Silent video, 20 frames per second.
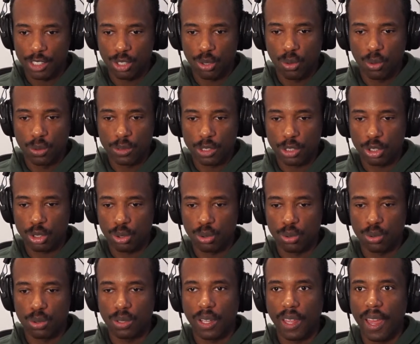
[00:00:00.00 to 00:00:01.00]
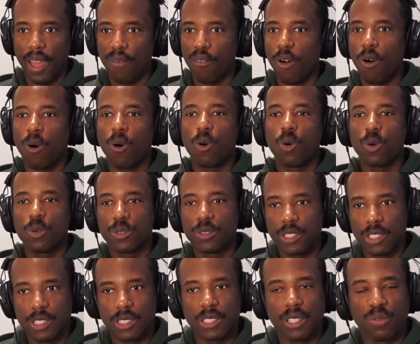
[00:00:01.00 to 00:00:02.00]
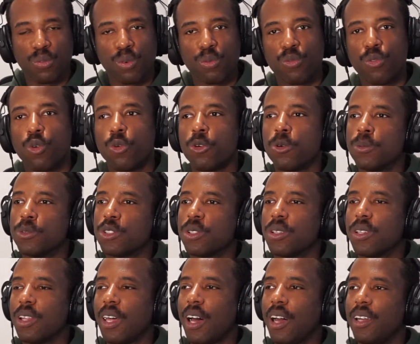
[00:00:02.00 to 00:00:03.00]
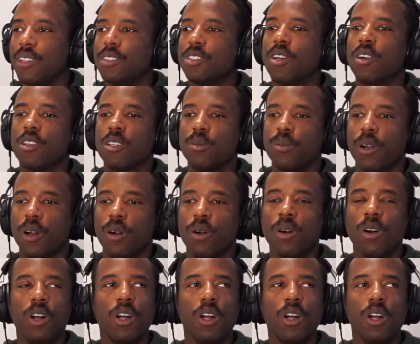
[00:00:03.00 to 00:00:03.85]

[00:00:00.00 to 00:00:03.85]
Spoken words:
going to, they have all these different forums online talking about